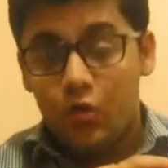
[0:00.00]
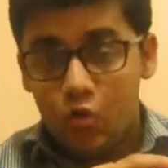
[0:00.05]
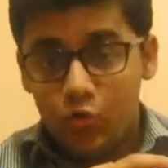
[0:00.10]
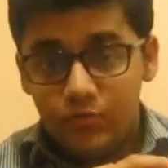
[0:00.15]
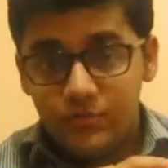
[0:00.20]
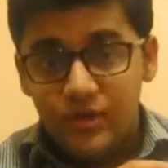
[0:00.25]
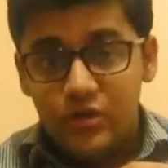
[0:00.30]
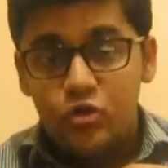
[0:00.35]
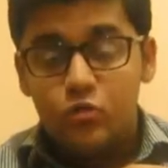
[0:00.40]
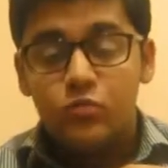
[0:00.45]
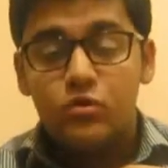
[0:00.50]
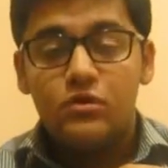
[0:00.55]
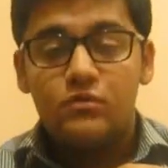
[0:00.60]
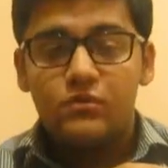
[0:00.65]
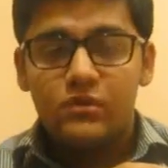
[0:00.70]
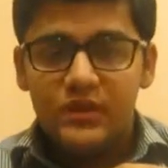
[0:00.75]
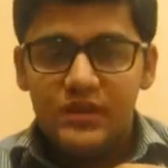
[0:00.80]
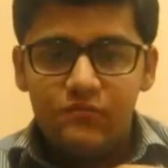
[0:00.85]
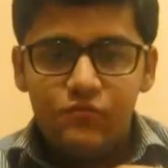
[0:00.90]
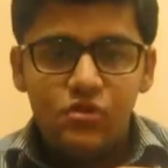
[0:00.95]
I hope that you
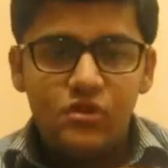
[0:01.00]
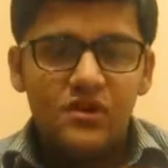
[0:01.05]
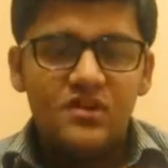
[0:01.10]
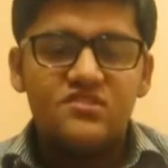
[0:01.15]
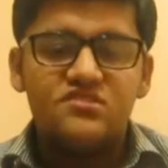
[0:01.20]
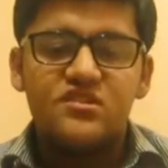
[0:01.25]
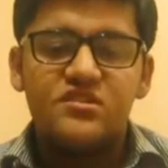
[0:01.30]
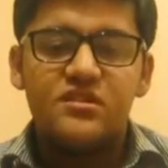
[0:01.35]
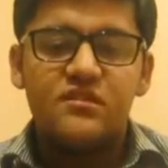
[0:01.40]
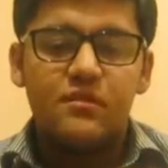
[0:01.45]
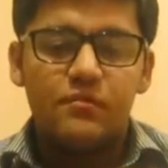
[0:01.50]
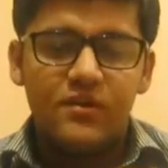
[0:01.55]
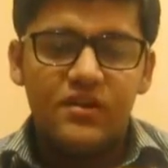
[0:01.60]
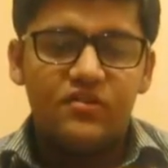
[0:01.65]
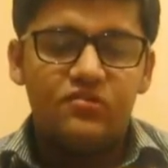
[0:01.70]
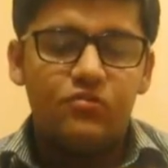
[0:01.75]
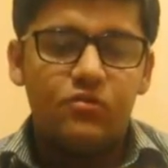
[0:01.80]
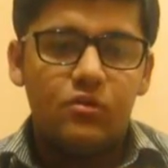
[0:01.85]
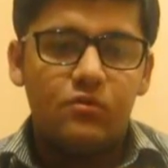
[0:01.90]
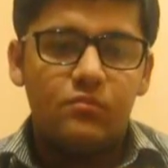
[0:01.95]
would leave your constructive
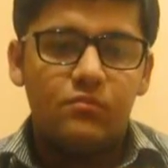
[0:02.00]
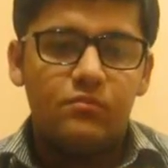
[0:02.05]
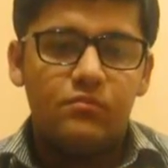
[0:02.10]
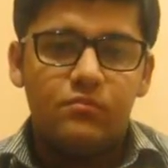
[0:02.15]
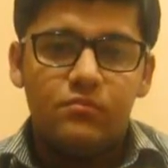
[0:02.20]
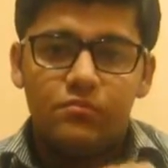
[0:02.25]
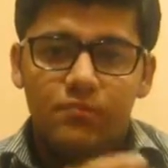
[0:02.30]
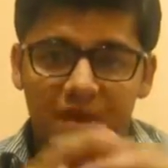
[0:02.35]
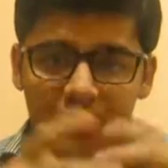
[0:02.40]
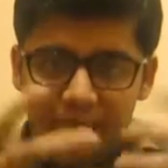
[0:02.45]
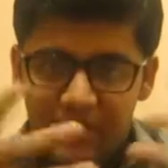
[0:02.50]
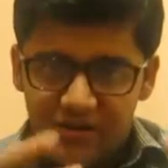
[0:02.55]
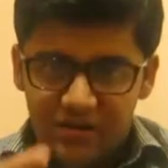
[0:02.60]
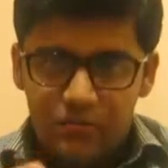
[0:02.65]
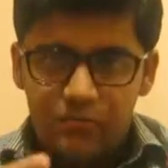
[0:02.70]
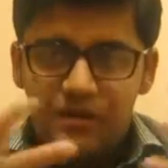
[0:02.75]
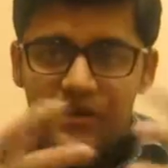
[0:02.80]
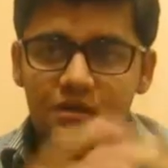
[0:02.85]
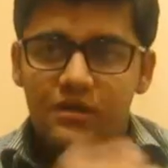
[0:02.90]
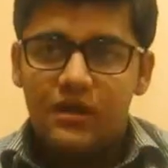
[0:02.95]
comments for my
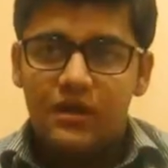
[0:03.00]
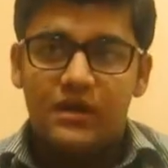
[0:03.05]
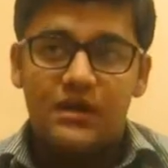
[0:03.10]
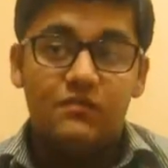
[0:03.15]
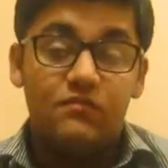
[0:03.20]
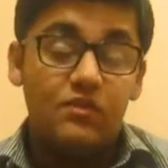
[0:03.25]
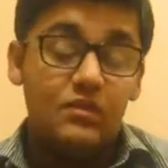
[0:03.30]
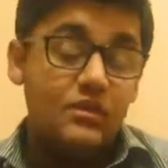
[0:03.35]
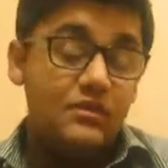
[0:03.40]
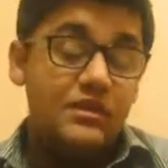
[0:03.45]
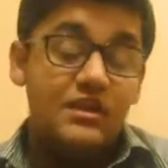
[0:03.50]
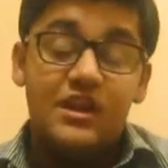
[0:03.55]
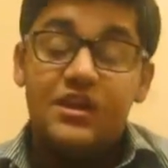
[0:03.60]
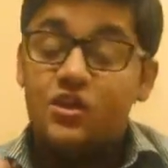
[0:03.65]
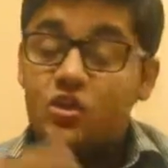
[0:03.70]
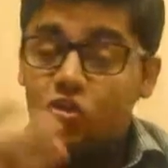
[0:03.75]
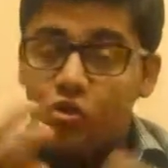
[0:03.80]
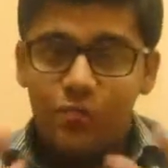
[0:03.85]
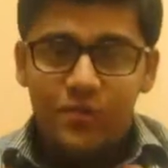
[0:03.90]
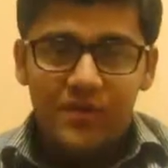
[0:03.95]
betterment and even in
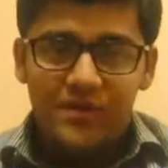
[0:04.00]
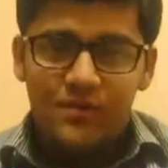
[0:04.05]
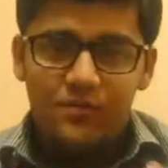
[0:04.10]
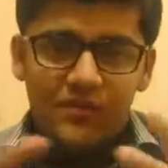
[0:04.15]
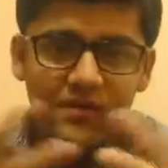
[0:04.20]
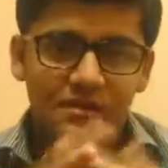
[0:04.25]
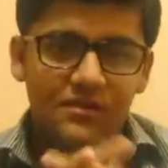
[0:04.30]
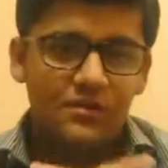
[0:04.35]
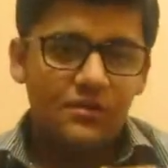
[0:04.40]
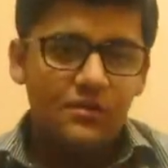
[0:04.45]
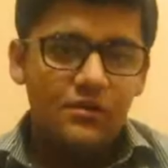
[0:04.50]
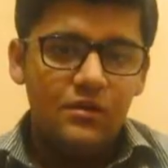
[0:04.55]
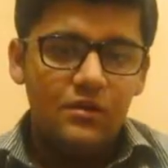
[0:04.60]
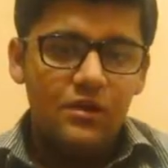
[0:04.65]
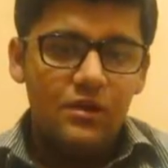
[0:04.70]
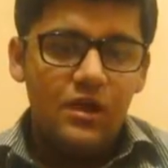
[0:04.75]
the end your betterment.